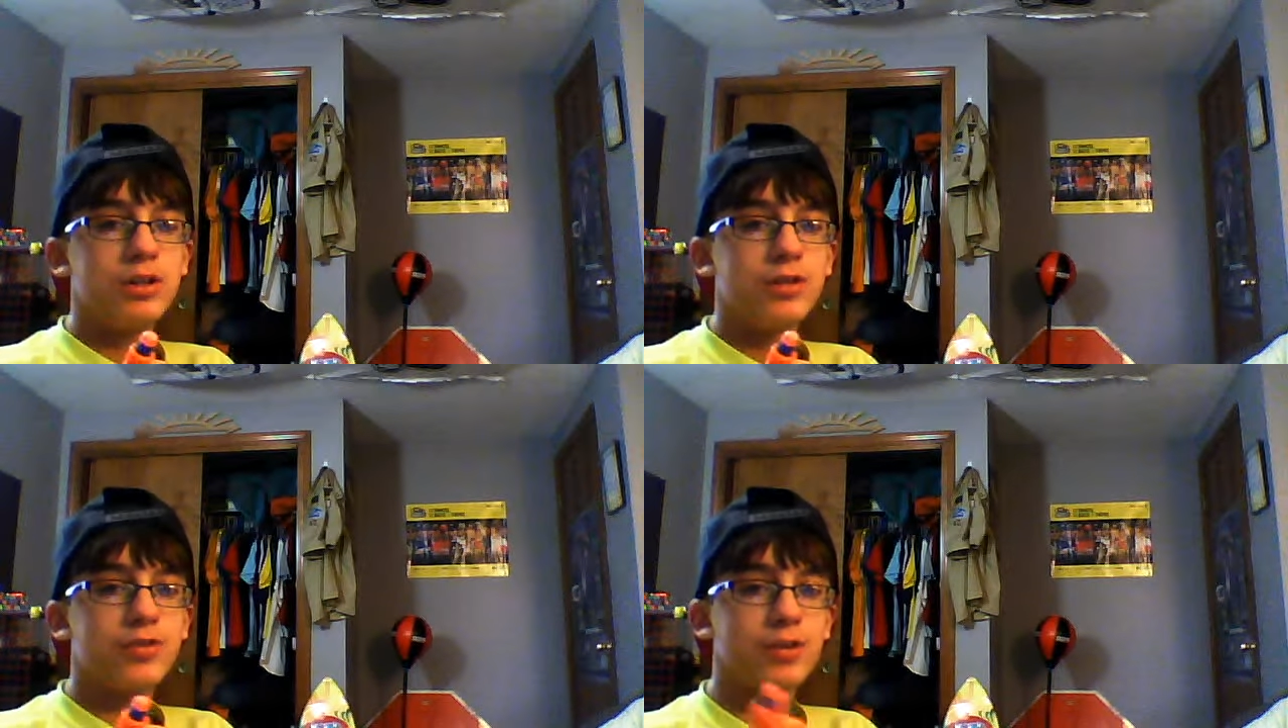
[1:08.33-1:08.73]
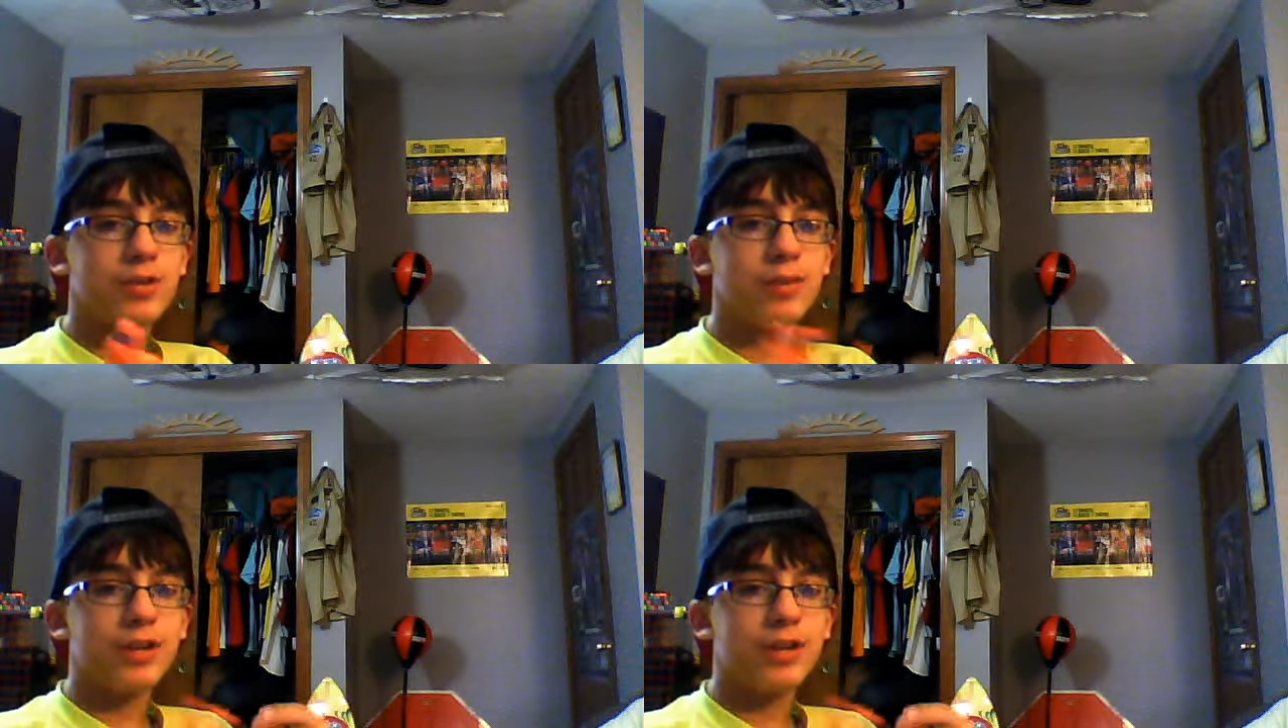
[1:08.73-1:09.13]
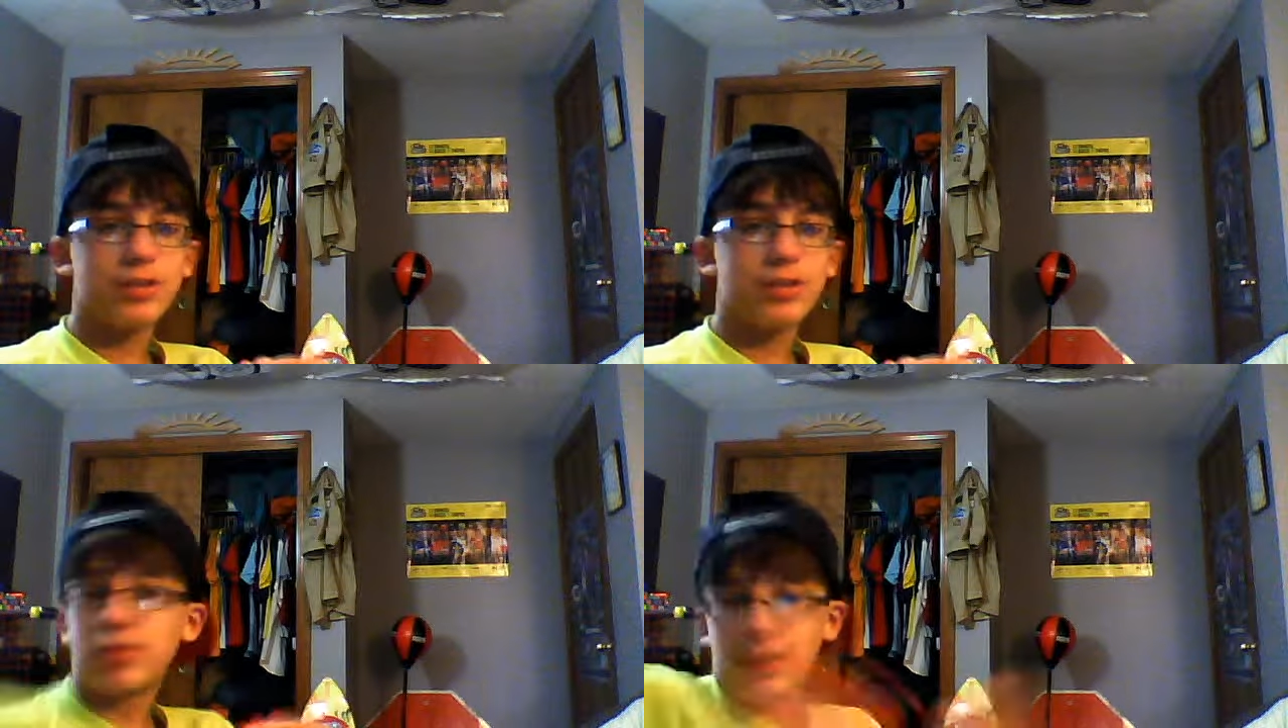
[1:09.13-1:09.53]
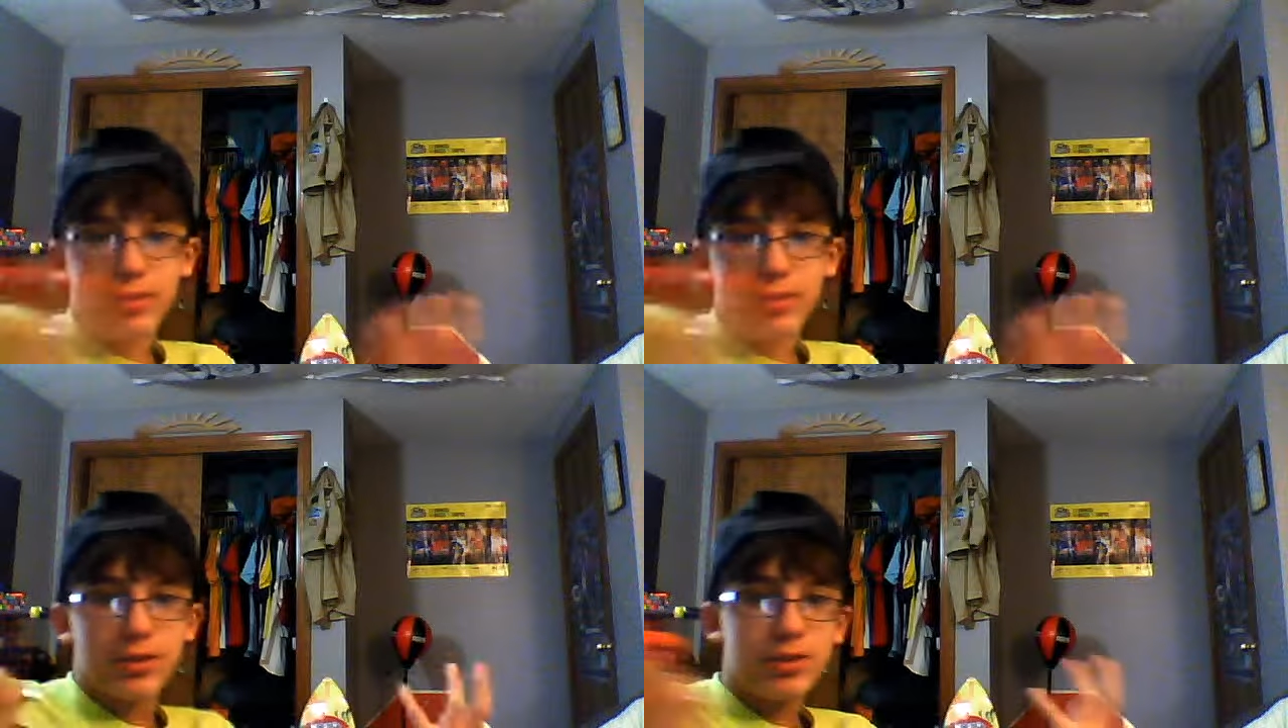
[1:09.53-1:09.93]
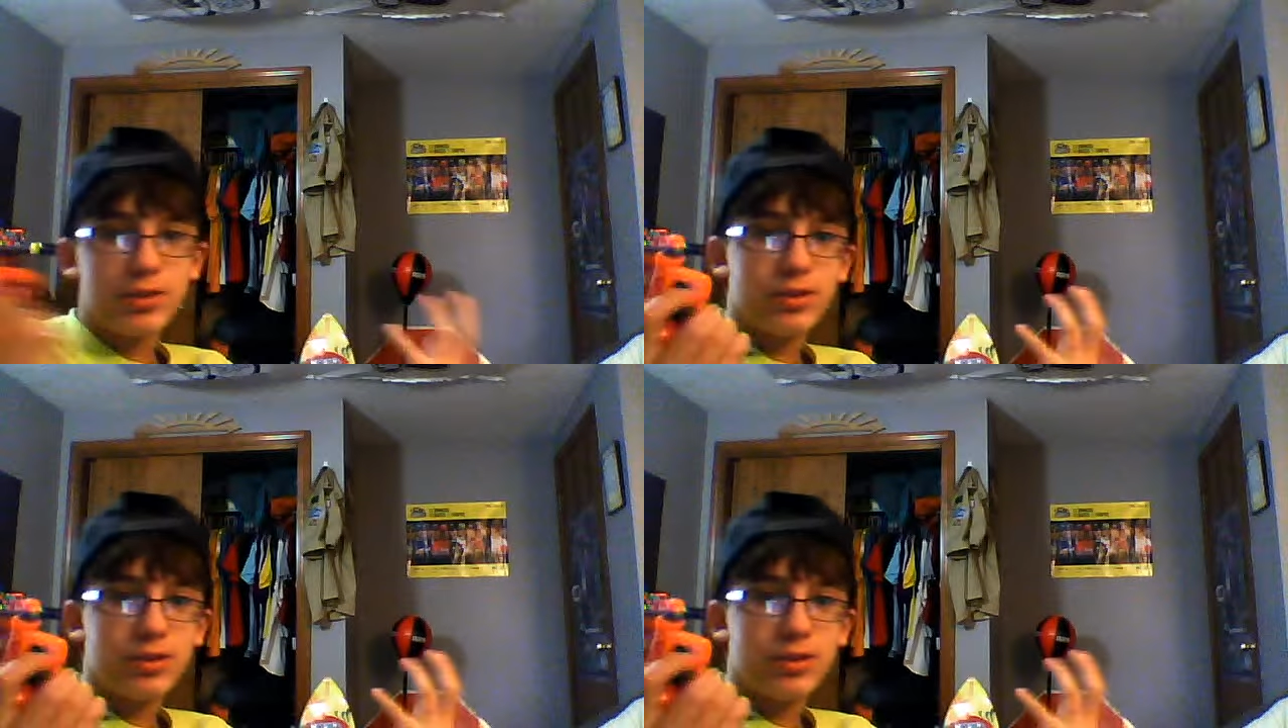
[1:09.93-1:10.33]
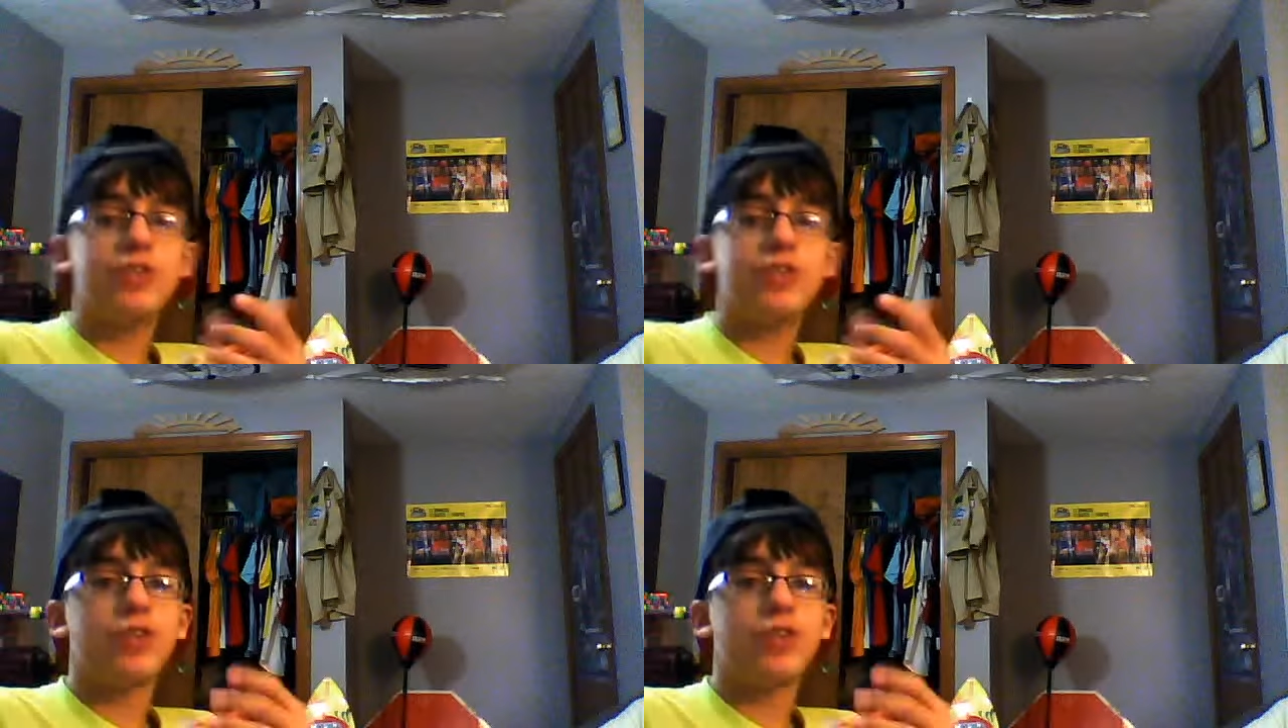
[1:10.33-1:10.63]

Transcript: Streamline darts or whatever. Elite